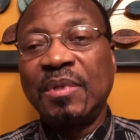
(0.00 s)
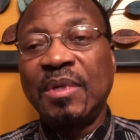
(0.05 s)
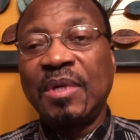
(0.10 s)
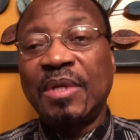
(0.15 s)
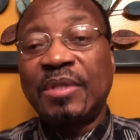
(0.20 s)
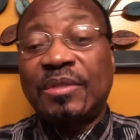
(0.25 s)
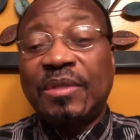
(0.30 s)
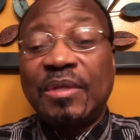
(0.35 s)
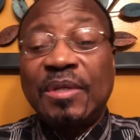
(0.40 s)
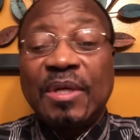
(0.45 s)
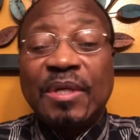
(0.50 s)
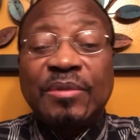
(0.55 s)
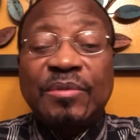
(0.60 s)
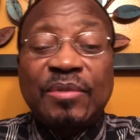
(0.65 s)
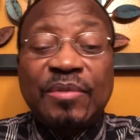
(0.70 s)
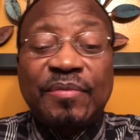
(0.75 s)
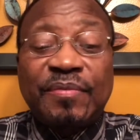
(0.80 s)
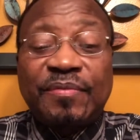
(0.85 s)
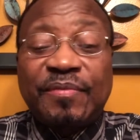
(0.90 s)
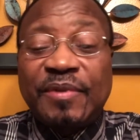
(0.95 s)
And sometimes
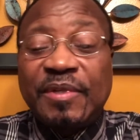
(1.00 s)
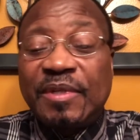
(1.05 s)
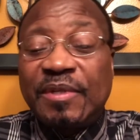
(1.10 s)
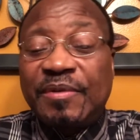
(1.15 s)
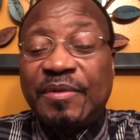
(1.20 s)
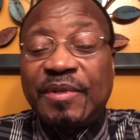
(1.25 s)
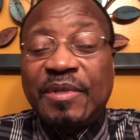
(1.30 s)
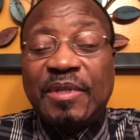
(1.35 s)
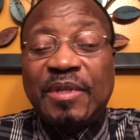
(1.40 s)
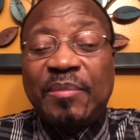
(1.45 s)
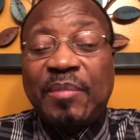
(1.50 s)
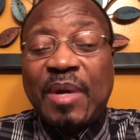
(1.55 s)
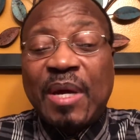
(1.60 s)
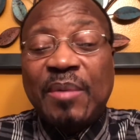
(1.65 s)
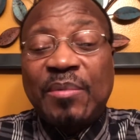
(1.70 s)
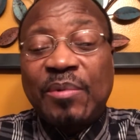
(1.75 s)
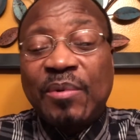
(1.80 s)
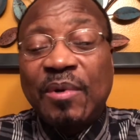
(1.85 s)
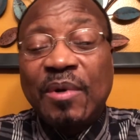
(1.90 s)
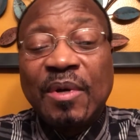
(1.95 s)
you feel reading the
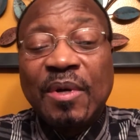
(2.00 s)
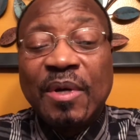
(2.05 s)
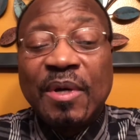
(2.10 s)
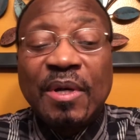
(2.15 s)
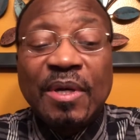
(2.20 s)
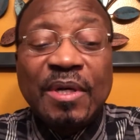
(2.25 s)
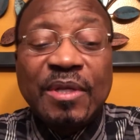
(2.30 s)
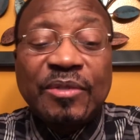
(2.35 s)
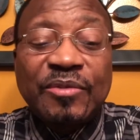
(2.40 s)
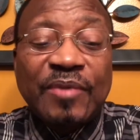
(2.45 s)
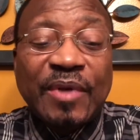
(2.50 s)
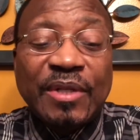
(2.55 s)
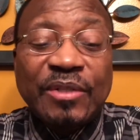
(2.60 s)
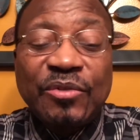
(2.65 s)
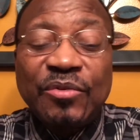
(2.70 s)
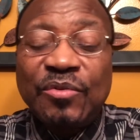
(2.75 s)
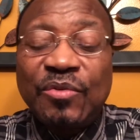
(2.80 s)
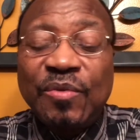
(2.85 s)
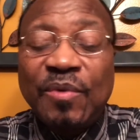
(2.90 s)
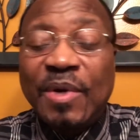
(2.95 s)
Bible, he's
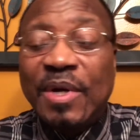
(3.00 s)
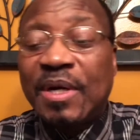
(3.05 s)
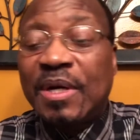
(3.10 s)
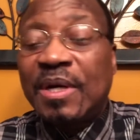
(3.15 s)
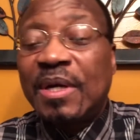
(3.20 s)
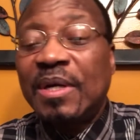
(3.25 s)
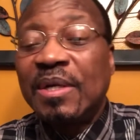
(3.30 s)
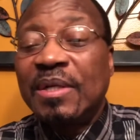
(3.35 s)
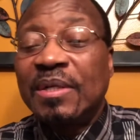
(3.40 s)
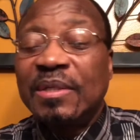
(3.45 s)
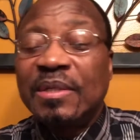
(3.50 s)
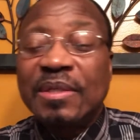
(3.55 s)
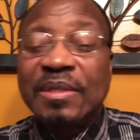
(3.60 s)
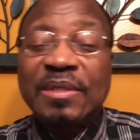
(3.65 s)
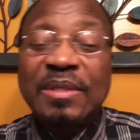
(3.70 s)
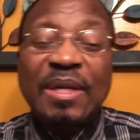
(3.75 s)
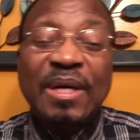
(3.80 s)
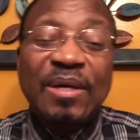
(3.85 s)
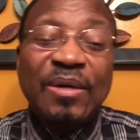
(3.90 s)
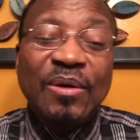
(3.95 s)
rushing to work, it's
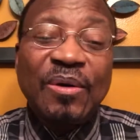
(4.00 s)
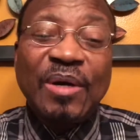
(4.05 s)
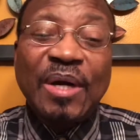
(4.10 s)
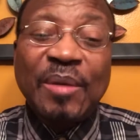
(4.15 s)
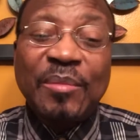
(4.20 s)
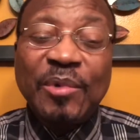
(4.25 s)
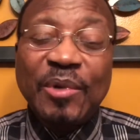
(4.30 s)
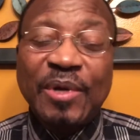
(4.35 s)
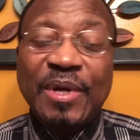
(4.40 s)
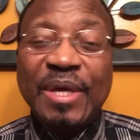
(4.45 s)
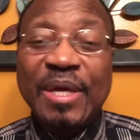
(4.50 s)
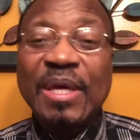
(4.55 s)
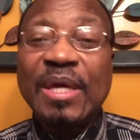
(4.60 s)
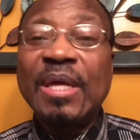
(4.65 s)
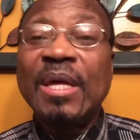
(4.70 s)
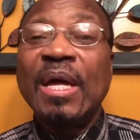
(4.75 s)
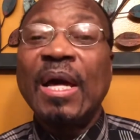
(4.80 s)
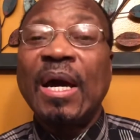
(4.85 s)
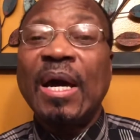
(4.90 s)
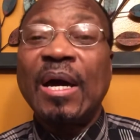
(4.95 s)
like, oh, I'm okay,
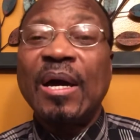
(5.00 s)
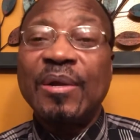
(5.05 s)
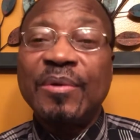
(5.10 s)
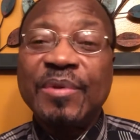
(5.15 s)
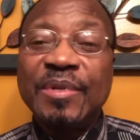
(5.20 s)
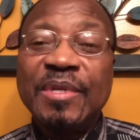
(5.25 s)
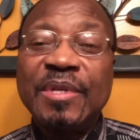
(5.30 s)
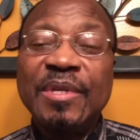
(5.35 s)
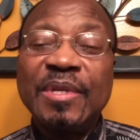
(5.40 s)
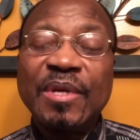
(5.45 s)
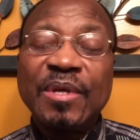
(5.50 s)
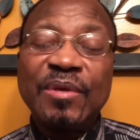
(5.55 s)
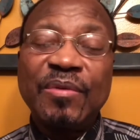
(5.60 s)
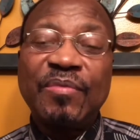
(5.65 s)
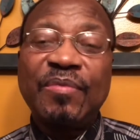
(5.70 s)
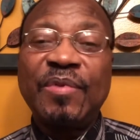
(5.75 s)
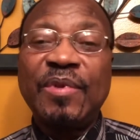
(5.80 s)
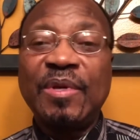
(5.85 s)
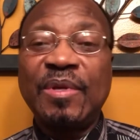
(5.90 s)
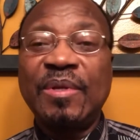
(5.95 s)
I'll read in the
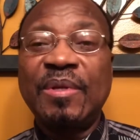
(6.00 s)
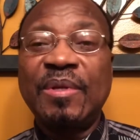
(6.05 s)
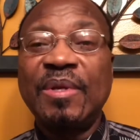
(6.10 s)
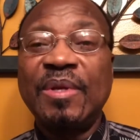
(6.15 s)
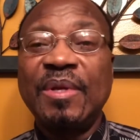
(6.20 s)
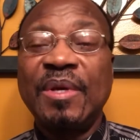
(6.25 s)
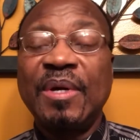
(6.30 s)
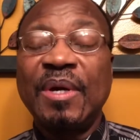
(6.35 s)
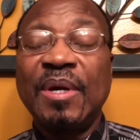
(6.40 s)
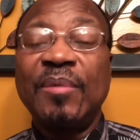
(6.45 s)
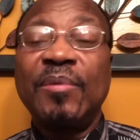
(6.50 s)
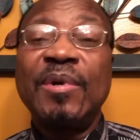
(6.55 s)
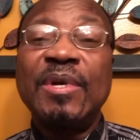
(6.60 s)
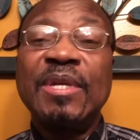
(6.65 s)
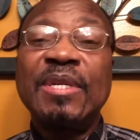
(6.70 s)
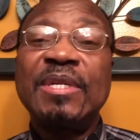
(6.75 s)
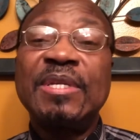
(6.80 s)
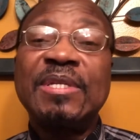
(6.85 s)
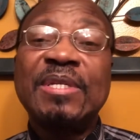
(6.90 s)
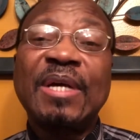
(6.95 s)
evening. And when he
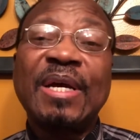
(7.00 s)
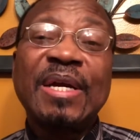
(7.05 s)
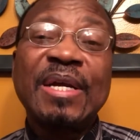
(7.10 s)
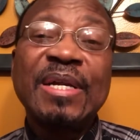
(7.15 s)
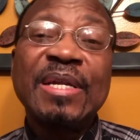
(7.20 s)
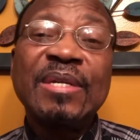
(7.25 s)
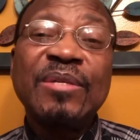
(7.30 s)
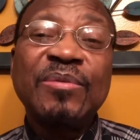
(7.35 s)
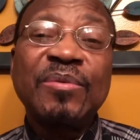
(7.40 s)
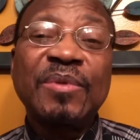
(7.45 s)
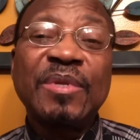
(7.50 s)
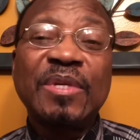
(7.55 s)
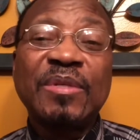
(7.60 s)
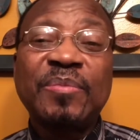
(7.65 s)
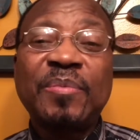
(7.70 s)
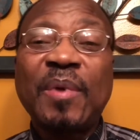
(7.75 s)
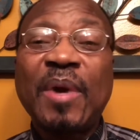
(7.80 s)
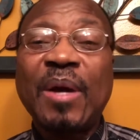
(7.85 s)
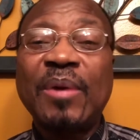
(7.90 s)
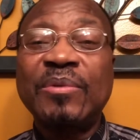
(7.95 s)
disagrees with the
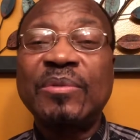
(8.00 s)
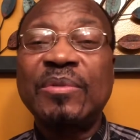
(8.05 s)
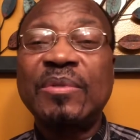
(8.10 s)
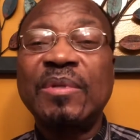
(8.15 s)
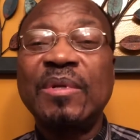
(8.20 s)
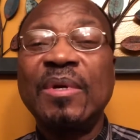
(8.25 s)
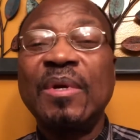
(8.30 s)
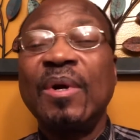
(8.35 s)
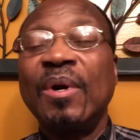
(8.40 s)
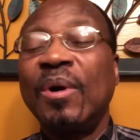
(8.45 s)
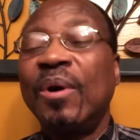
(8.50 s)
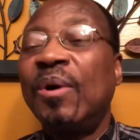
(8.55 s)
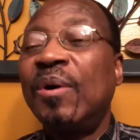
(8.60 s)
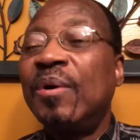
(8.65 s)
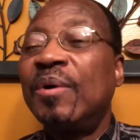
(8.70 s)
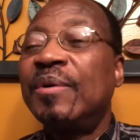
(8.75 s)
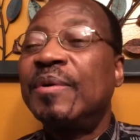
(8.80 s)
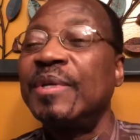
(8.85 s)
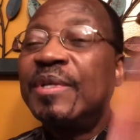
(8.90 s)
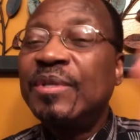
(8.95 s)
spouse,
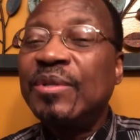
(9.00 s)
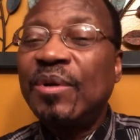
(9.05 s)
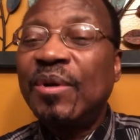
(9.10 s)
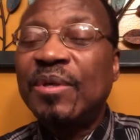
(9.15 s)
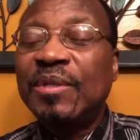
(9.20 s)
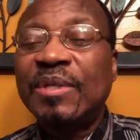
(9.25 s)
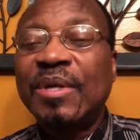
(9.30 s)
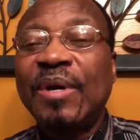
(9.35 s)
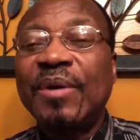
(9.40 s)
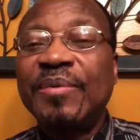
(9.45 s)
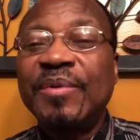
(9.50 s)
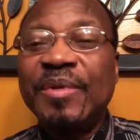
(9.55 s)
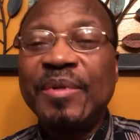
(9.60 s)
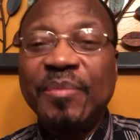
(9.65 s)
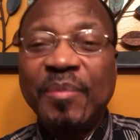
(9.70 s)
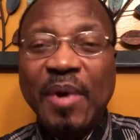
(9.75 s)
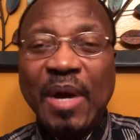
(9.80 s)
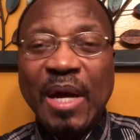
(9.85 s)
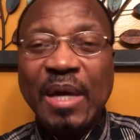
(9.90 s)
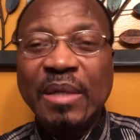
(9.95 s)
oh, read yours, I'll read
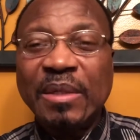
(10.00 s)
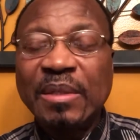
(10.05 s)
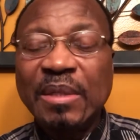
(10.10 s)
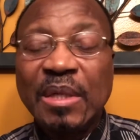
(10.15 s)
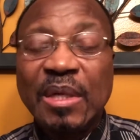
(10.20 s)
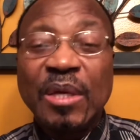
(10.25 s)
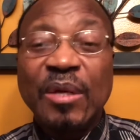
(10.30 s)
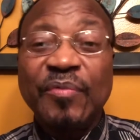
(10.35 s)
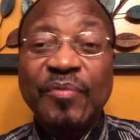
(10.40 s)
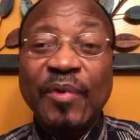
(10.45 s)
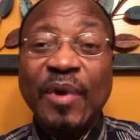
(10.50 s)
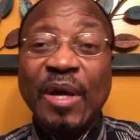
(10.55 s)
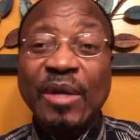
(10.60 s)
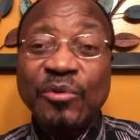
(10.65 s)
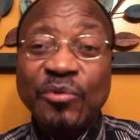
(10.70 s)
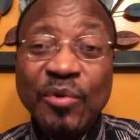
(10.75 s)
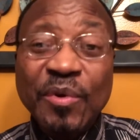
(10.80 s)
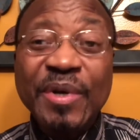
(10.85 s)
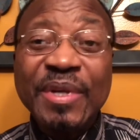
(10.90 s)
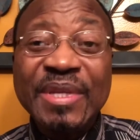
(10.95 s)
mine. If you are
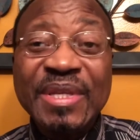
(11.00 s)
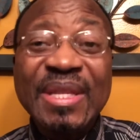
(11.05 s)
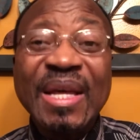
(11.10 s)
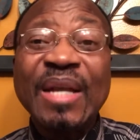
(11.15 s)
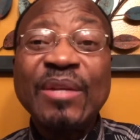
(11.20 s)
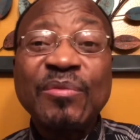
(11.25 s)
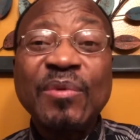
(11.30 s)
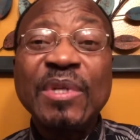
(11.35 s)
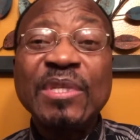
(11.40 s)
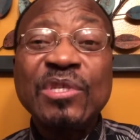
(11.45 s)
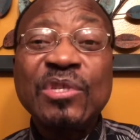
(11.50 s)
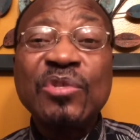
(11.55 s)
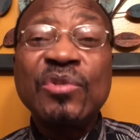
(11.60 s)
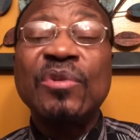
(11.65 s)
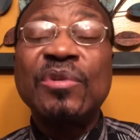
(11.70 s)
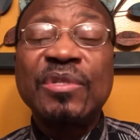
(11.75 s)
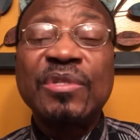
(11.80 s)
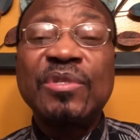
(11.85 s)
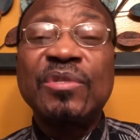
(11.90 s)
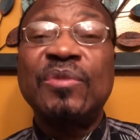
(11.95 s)
doing that, you're in
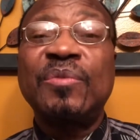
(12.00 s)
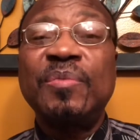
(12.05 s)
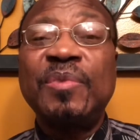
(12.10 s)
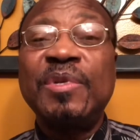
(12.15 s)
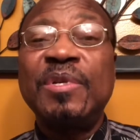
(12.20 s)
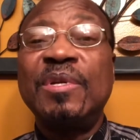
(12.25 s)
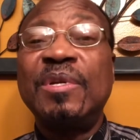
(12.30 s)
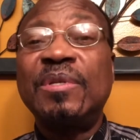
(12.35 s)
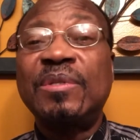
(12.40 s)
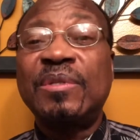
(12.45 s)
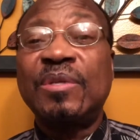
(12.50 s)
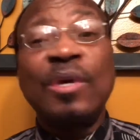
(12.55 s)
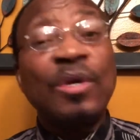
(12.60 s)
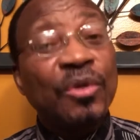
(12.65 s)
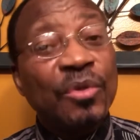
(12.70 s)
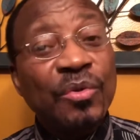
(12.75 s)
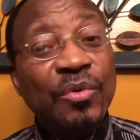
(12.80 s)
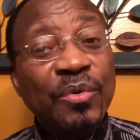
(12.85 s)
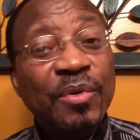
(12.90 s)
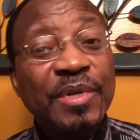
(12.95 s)
serious disobedience.
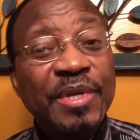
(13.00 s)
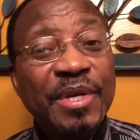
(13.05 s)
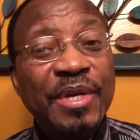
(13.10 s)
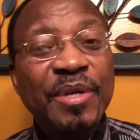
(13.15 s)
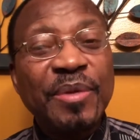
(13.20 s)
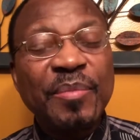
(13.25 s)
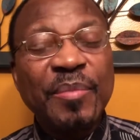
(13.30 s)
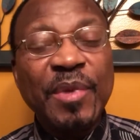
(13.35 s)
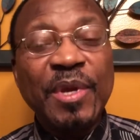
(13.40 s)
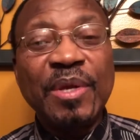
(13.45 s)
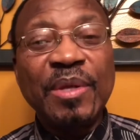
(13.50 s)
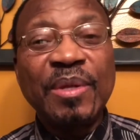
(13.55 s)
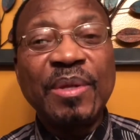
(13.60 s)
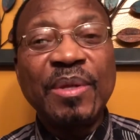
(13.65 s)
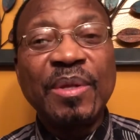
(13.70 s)
You hearing me?